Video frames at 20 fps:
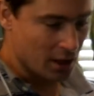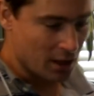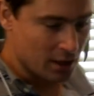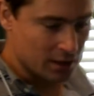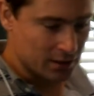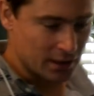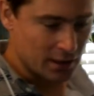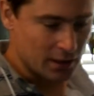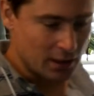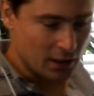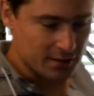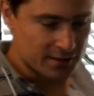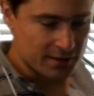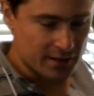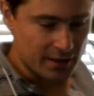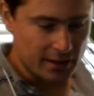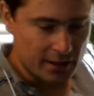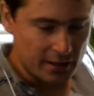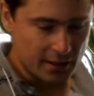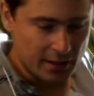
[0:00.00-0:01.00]
Then I'll
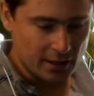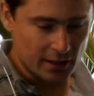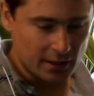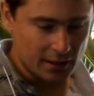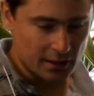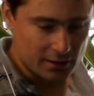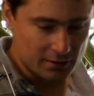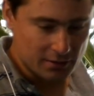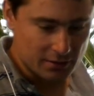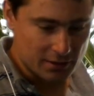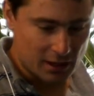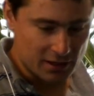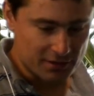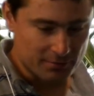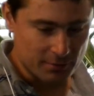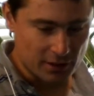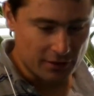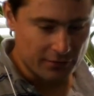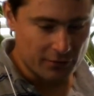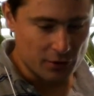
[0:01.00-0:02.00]

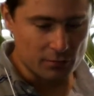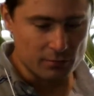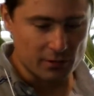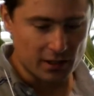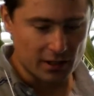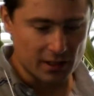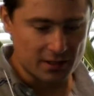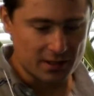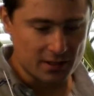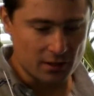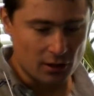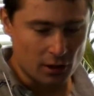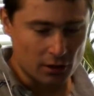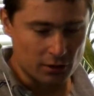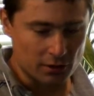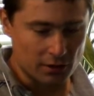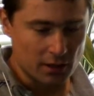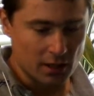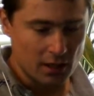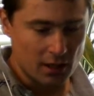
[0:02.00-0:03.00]
spend a few minutes
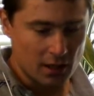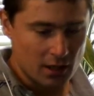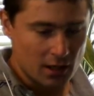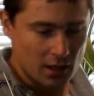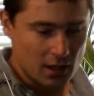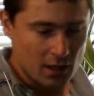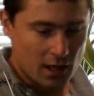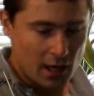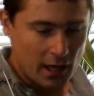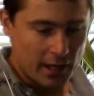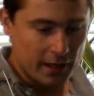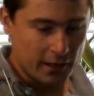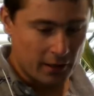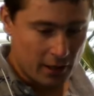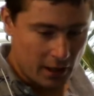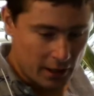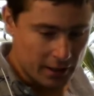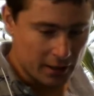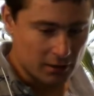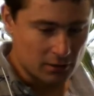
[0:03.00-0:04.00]
on
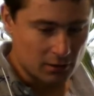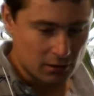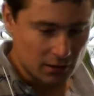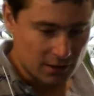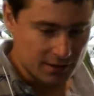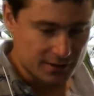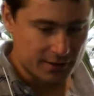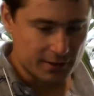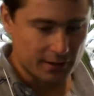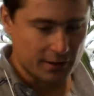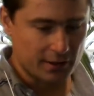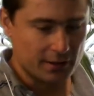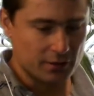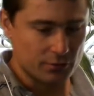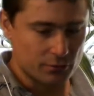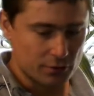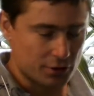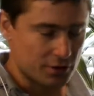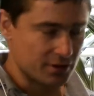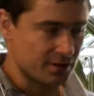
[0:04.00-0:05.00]
hierarchical clustering,
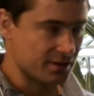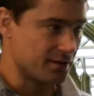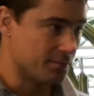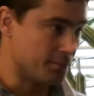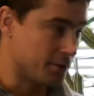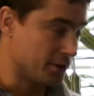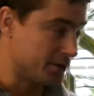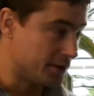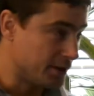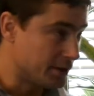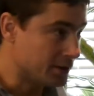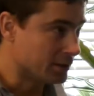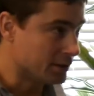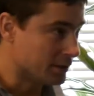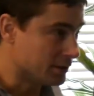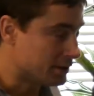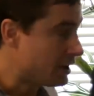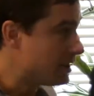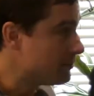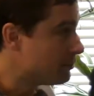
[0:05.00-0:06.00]
which is a particular
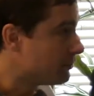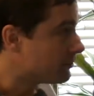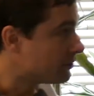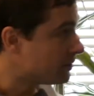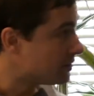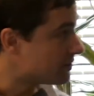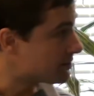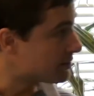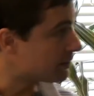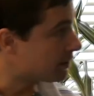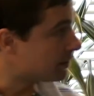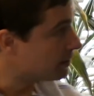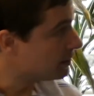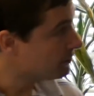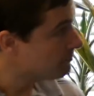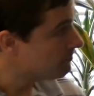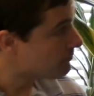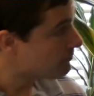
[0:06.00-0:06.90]
type of clustering,